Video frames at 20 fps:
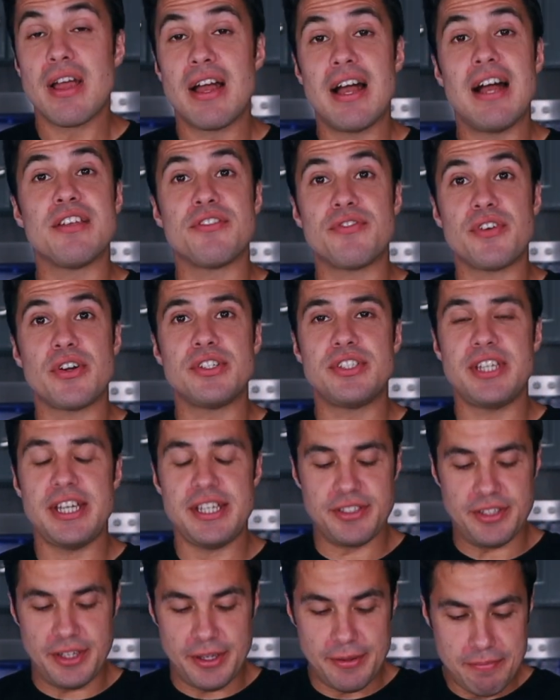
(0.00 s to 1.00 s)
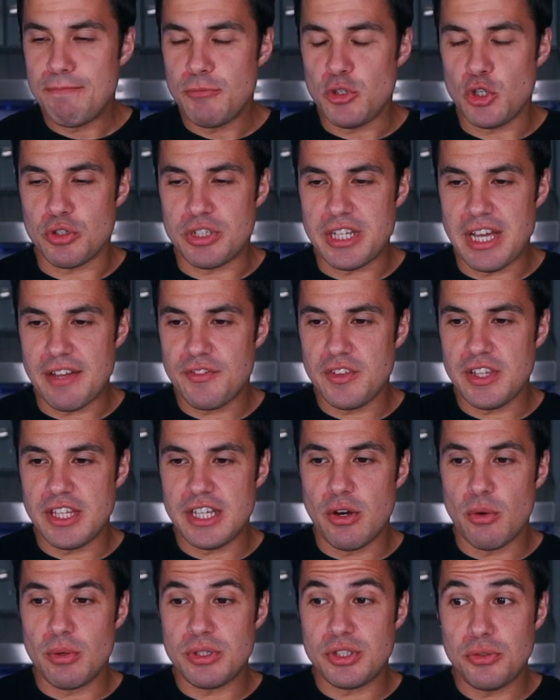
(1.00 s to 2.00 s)
That's very tasty. You're definitely
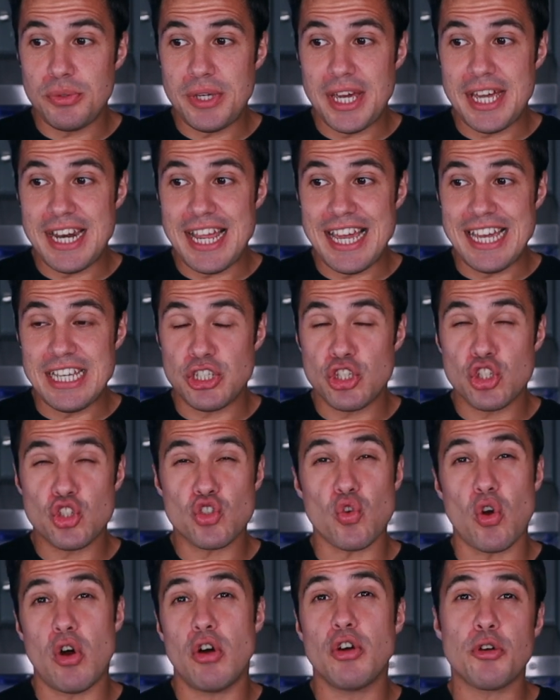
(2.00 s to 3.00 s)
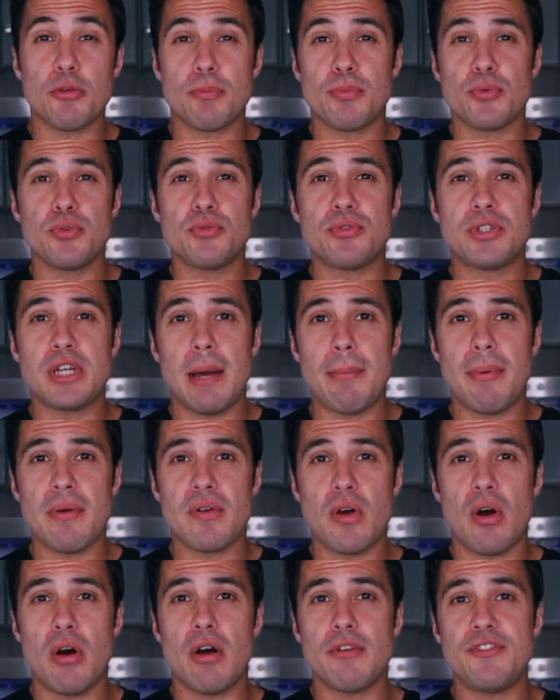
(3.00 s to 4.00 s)
going to get a stronger brewed cup of
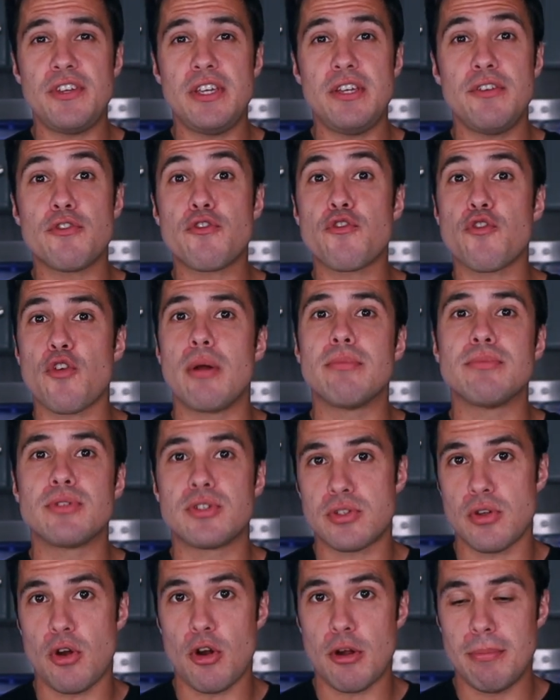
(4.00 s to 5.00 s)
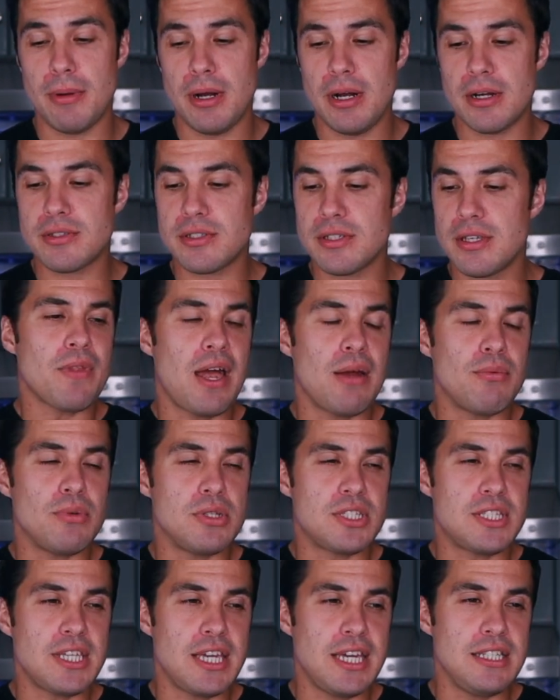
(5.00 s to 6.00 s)
coffee from Starbucks. I would
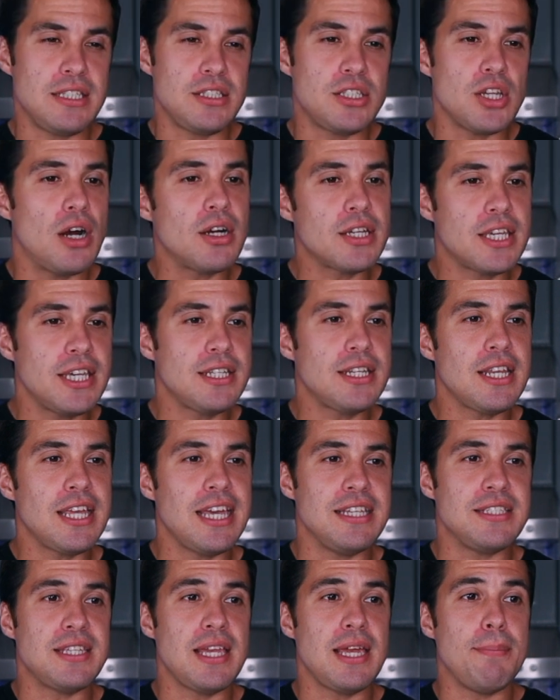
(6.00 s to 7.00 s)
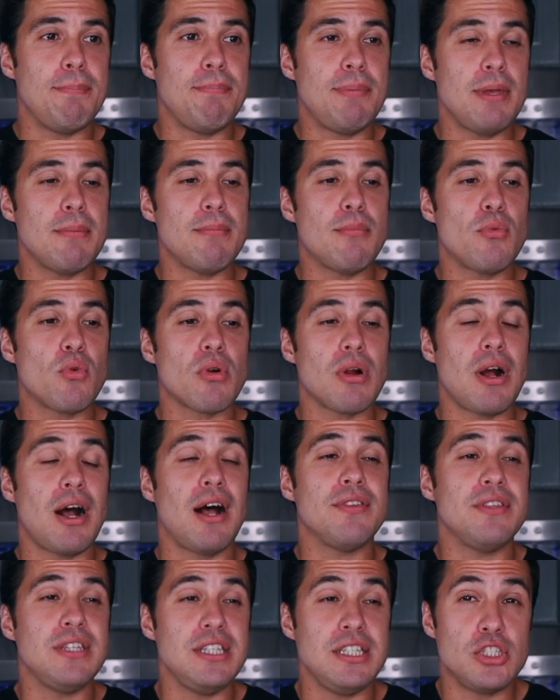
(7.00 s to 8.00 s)
say Dunkin' is a bit more
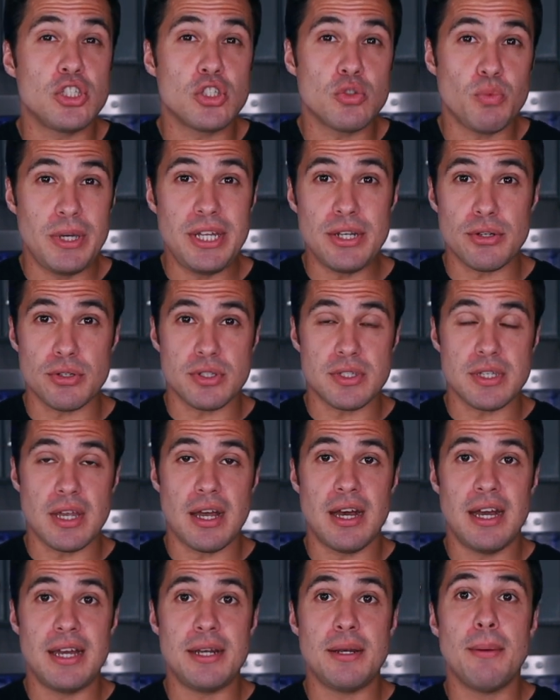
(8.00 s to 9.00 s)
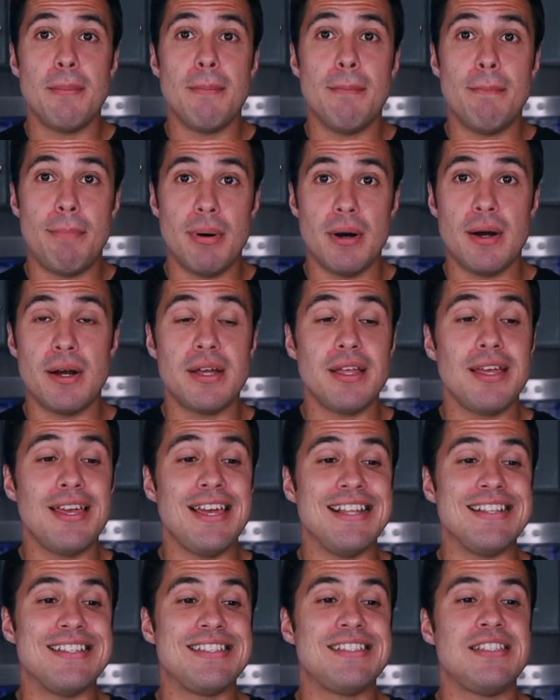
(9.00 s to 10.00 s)
on the sweeter side, but
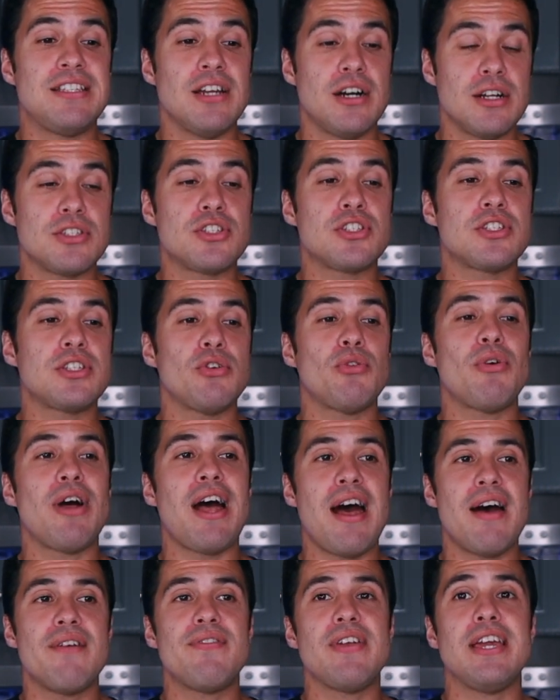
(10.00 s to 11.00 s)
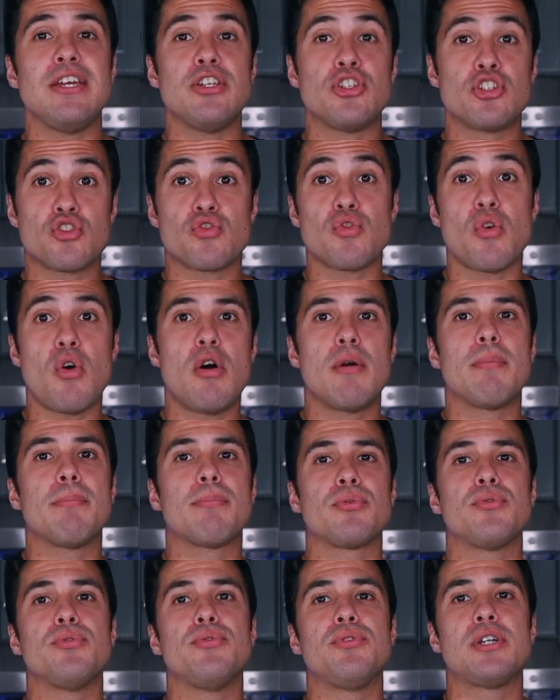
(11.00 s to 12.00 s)
it does still have a strong
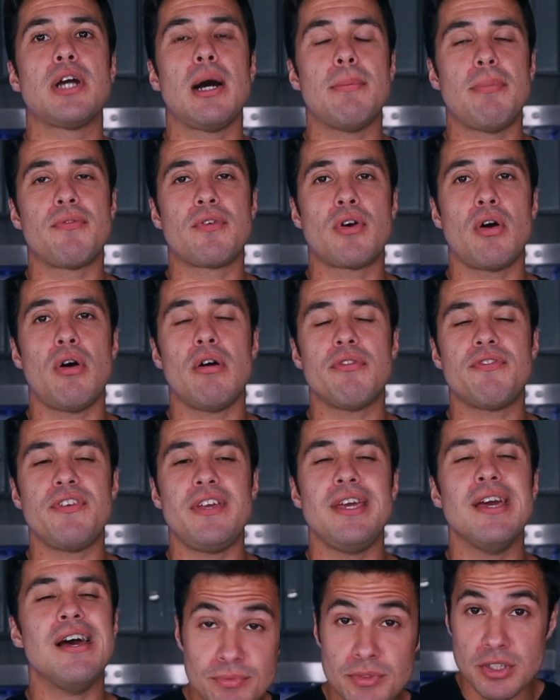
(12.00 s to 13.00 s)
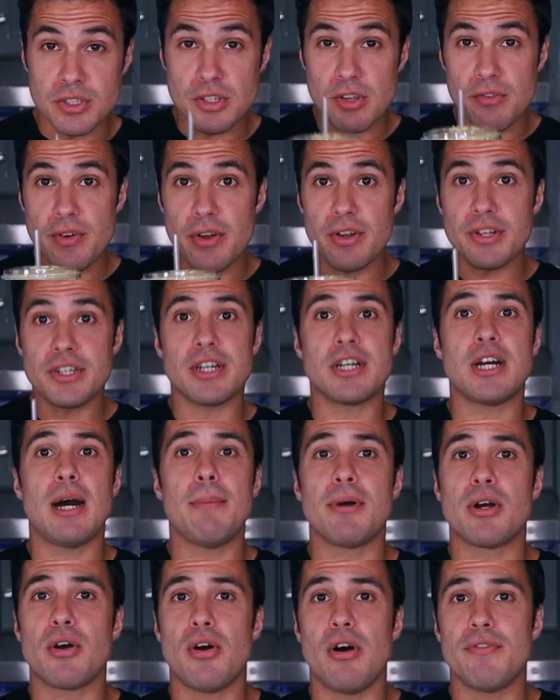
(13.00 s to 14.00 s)
brewed cup of coffee. This is a very good
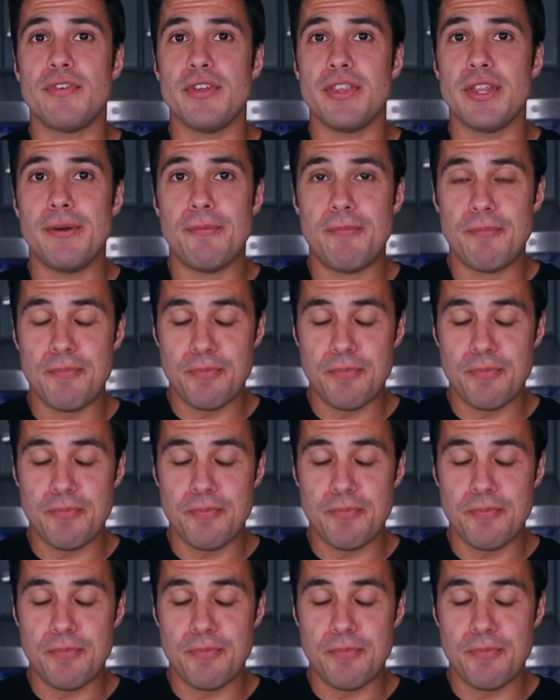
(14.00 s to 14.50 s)
cup of coffee though.